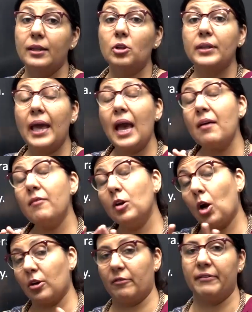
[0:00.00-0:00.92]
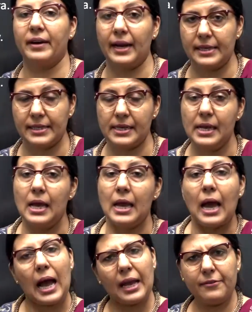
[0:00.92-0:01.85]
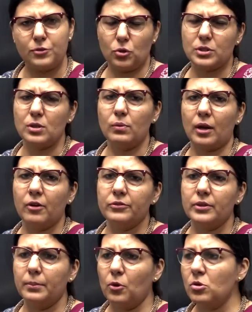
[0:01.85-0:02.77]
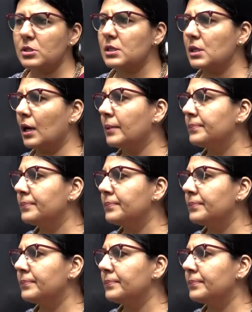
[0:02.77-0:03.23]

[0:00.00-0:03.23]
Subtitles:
Now they have a lot of variety. I have chosen one of the most